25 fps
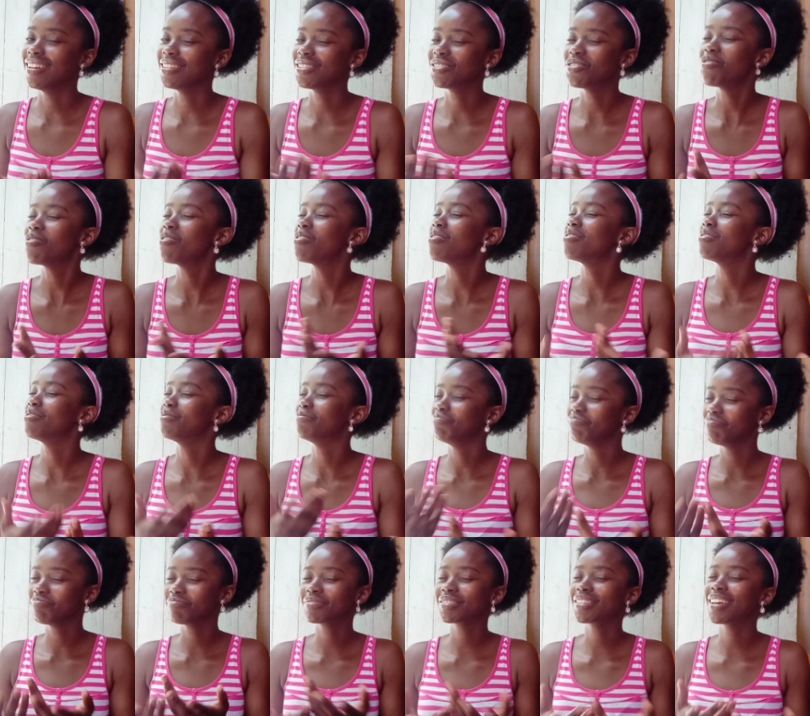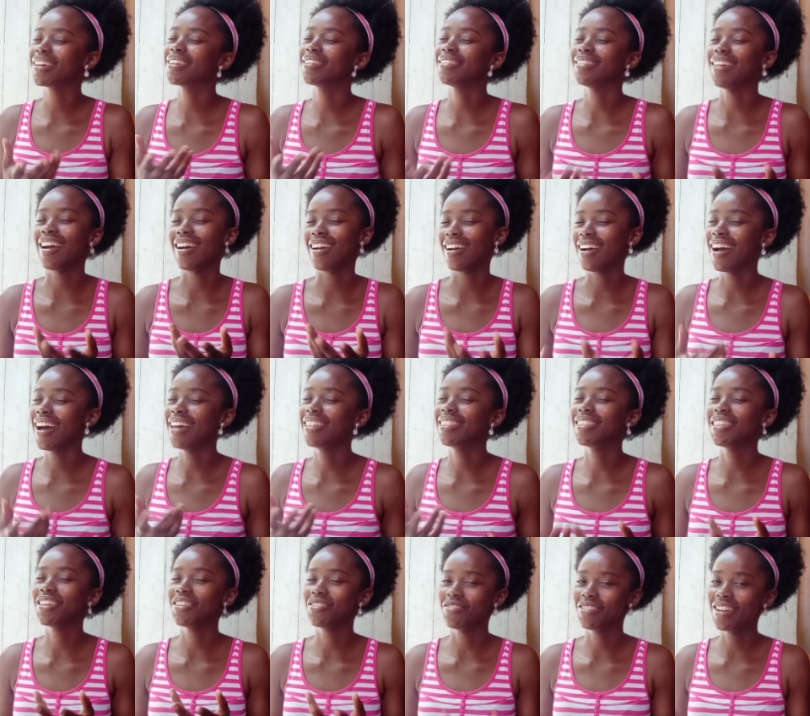so yeah, I
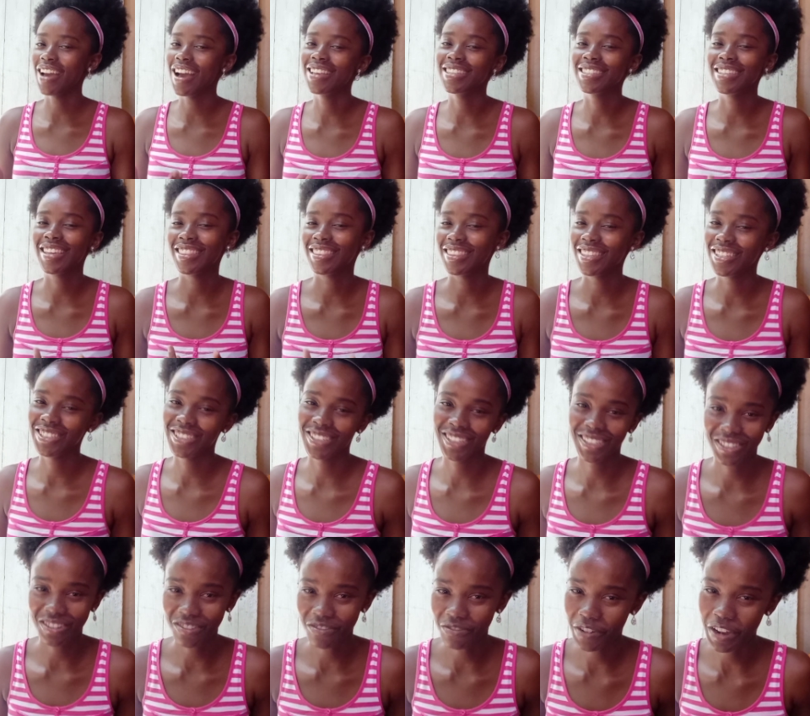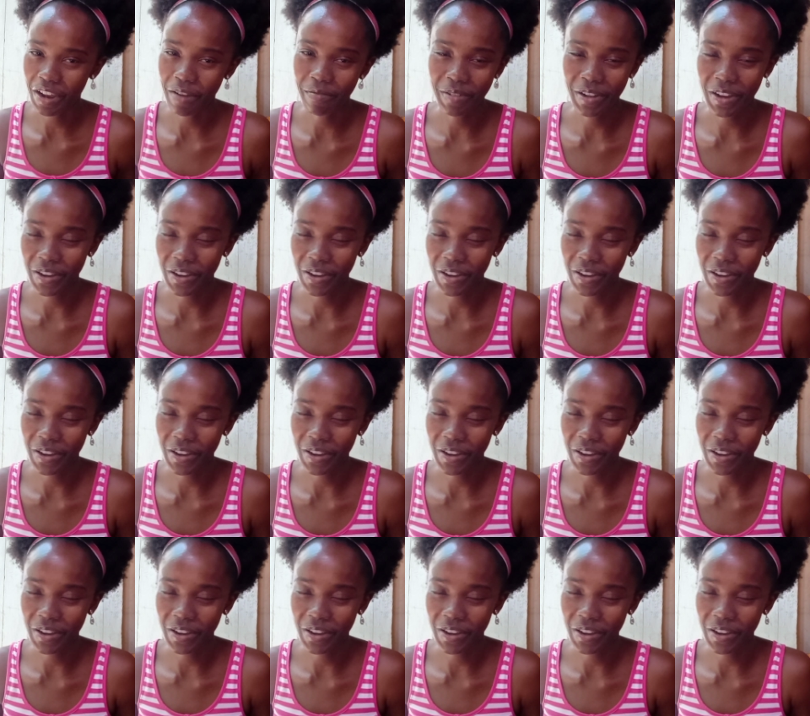think you guys get the gist of where I'm